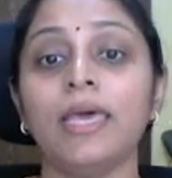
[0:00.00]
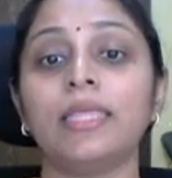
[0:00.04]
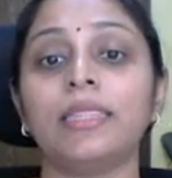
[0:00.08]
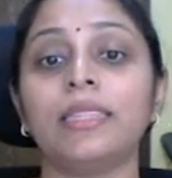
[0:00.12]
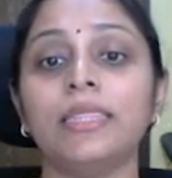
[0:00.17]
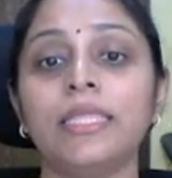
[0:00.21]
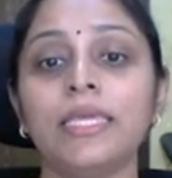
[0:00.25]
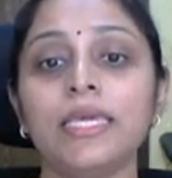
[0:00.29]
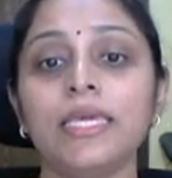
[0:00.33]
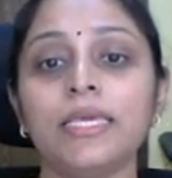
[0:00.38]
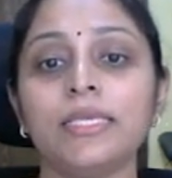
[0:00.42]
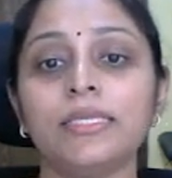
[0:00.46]

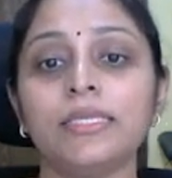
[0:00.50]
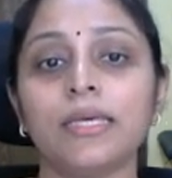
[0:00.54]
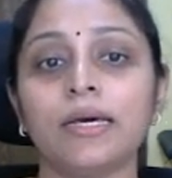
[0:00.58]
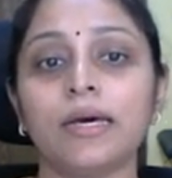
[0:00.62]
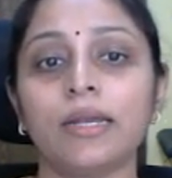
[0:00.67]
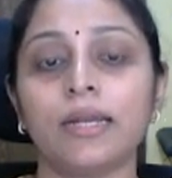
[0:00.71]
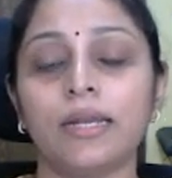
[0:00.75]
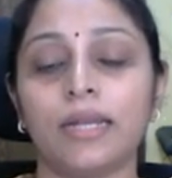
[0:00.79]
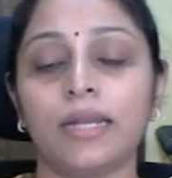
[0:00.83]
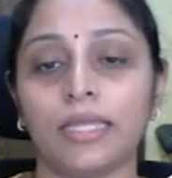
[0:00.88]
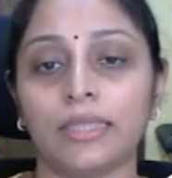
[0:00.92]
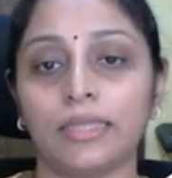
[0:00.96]
These
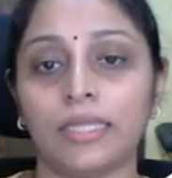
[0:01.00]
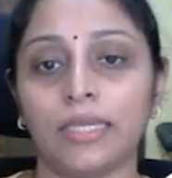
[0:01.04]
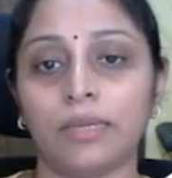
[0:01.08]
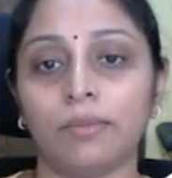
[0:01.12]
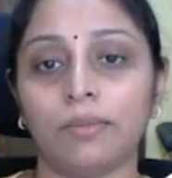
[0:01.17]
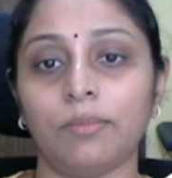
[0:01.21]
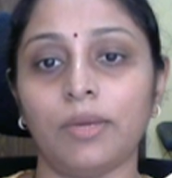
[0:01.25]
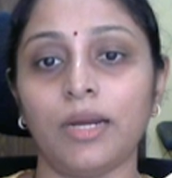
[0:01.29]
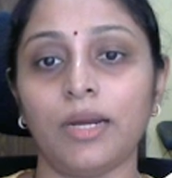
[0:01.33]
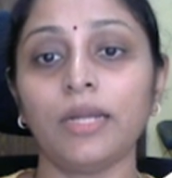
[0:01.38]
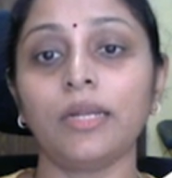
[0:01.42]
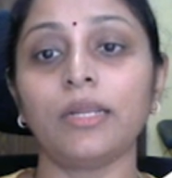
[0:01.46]
are nothing
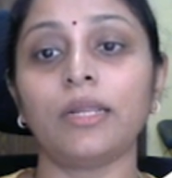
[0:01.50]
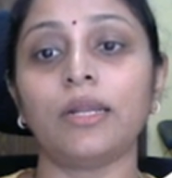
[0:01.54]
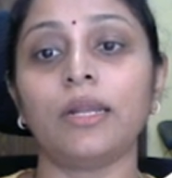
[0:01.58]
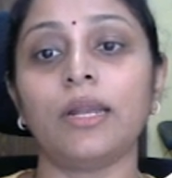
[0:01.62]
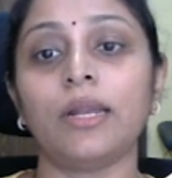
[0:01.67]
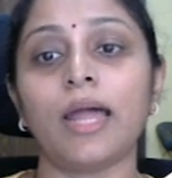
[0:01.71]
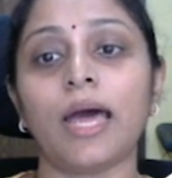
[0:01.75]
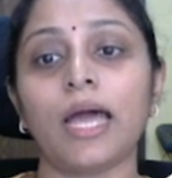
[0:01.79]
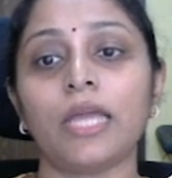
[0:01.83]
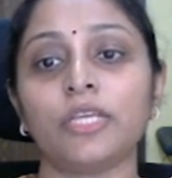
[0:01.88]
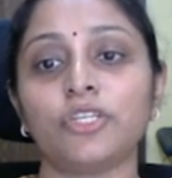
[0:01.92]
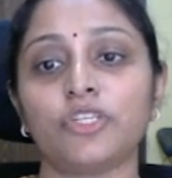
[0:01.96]
but
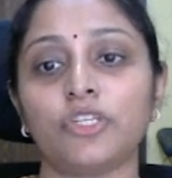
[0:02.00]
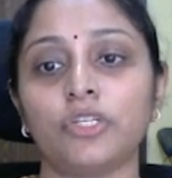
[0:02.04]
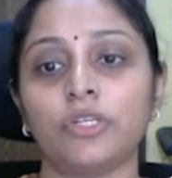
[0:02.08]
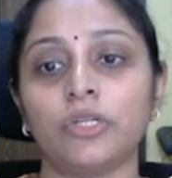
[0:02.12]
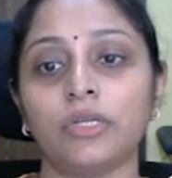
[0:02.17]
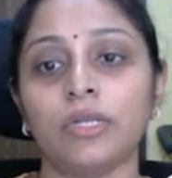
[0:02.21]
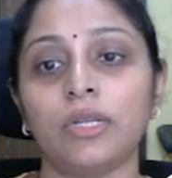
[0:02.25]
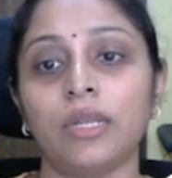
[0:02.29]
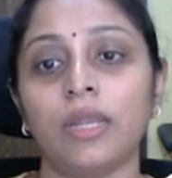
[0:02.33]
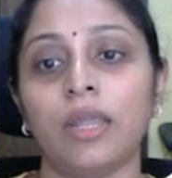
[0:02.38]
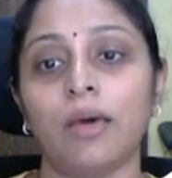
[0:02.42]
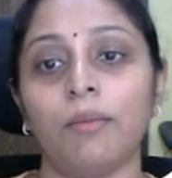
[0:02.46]

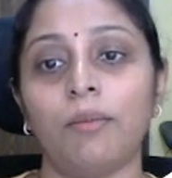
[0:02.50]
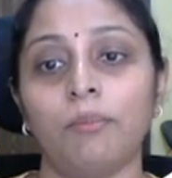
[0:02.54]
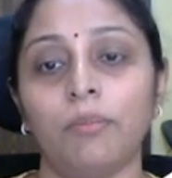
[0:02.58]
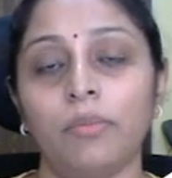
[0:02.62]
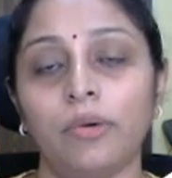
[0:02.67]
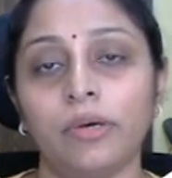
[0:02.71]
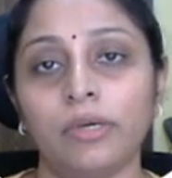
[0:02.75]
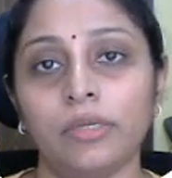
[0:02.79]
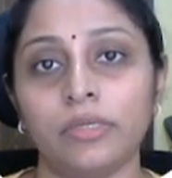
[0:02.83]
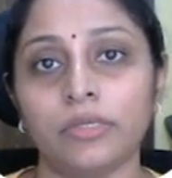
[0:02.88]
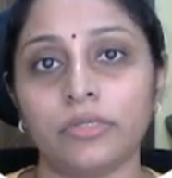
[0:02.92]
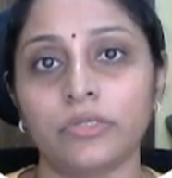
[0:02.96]
rational
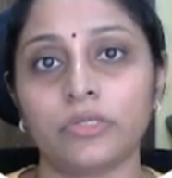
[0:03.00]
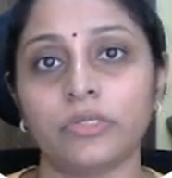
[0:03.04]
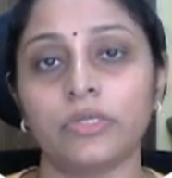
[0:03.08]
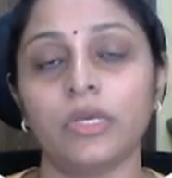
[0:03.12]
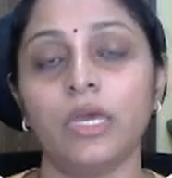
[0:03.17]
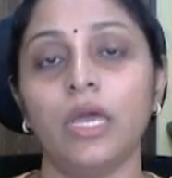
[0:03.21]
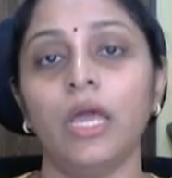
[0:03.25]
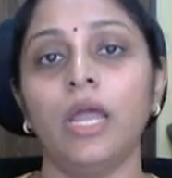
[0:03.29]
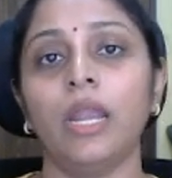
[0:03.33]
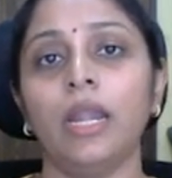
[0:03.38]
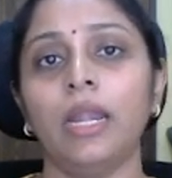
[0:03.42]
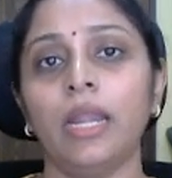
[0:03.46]
numbers.
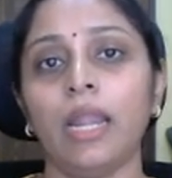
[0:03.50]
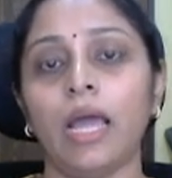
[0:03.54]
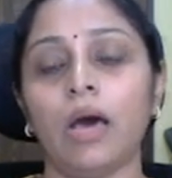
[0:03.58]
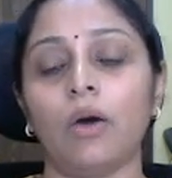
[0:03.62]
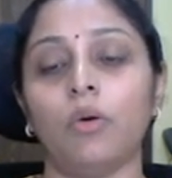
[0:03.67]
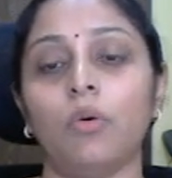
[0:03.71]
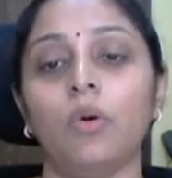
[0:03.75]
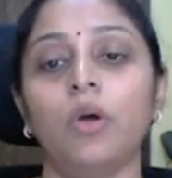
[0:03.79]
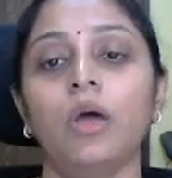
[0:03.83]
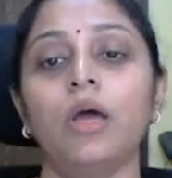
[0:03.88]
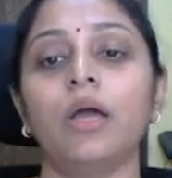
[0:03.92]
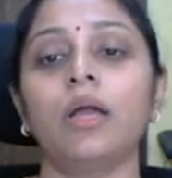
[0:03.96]

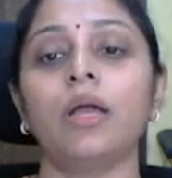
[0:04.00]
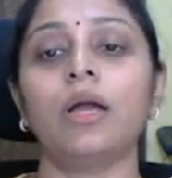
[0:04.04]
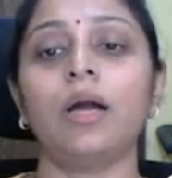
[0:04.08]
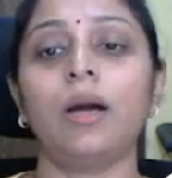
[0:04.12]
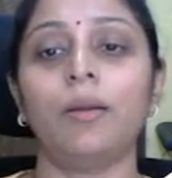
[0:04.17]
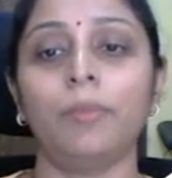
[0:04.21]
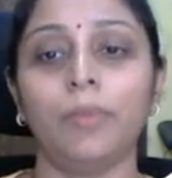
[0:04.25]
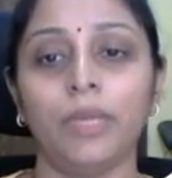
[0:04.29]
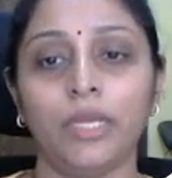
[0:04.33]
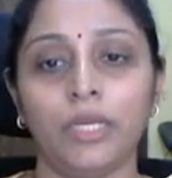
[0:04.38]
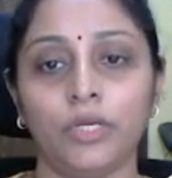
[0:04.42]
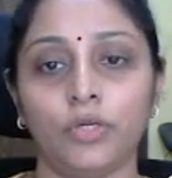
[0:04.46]
Now
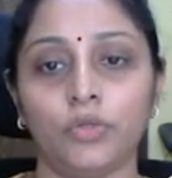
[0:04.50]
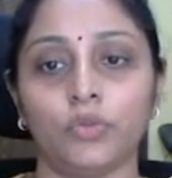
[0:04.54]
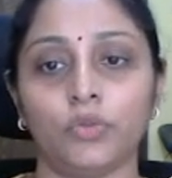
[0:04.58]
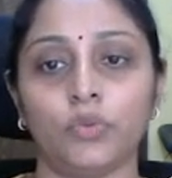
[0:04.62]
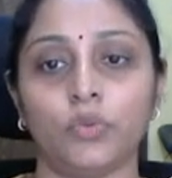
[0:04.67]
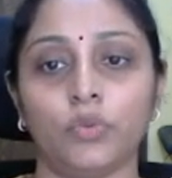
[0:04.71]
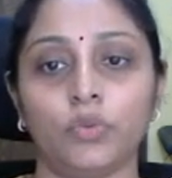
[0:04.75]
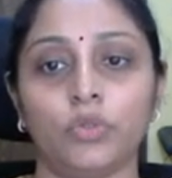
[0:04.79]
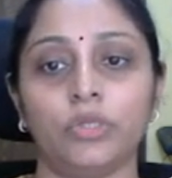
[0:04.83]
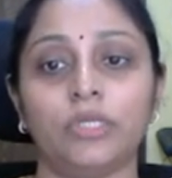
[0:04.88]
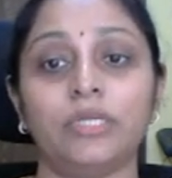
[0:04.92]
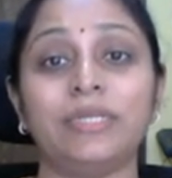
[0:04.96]
coming
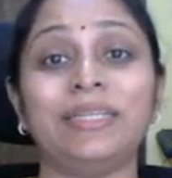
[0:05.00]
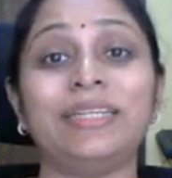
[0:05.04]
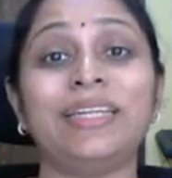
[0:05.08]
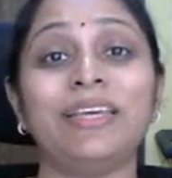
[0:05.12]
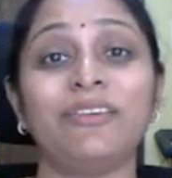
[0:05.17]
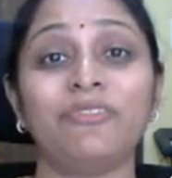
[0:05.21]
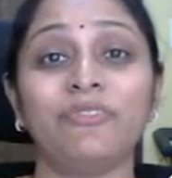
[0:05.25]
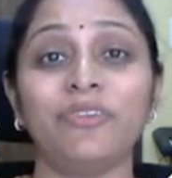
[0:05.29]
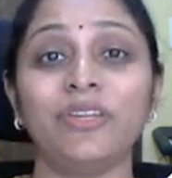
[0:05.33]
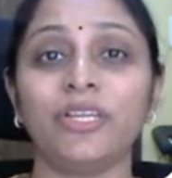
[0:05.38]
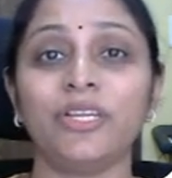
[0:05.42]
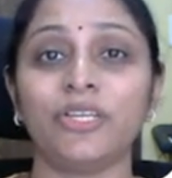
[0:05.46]
to the
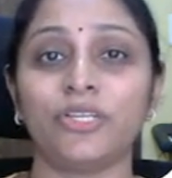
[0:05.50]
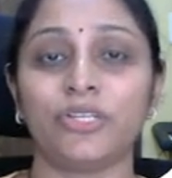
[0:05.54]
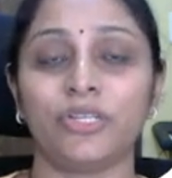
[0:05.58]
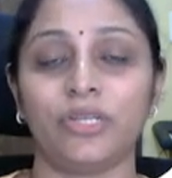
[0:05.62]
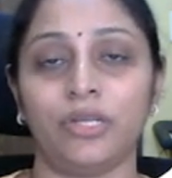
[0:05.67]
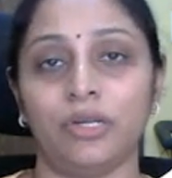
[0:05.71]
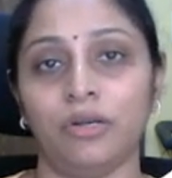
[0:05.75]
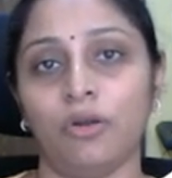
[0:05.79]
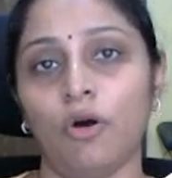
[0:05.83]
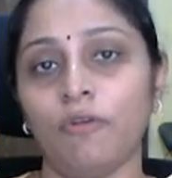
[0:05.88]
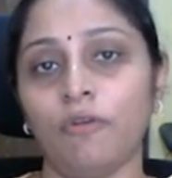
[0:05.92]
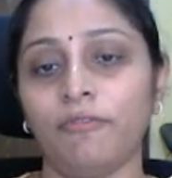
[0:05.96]

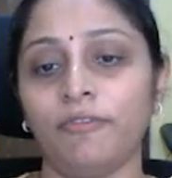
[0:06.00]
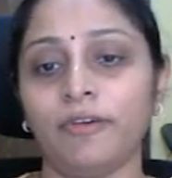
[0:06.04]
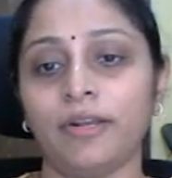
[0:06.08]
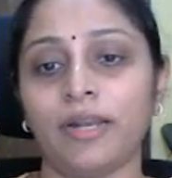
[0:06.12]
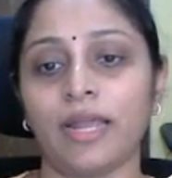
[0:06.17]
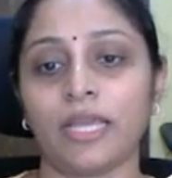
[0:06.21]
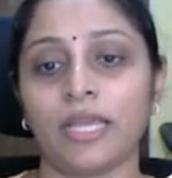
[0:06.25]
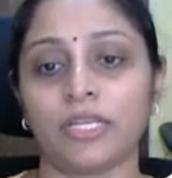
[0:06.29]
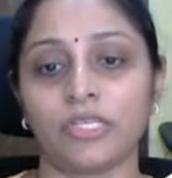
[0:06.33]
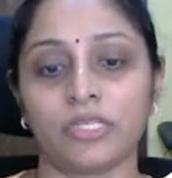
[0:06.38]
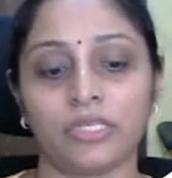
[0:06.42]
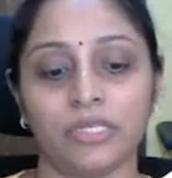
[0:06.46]
definition of a
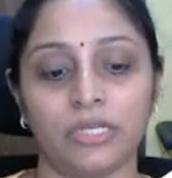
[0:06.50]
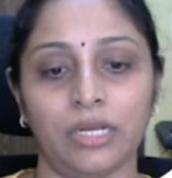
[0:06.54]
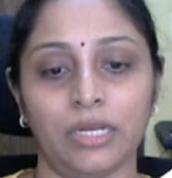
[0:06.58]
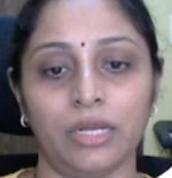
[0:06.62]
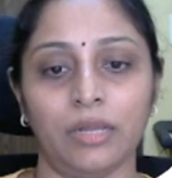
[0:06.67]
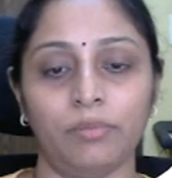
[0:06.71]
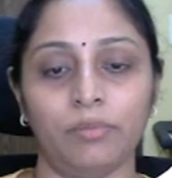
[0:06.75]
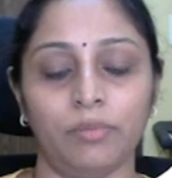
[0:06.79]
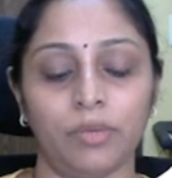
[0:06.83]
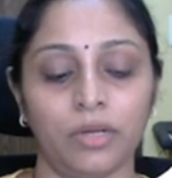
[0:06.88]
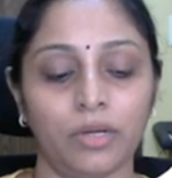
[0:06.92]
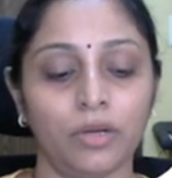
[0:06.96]
rational
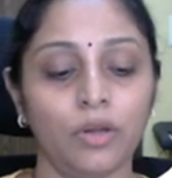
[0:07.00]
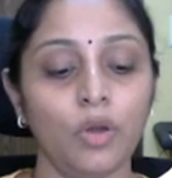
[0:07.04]
number.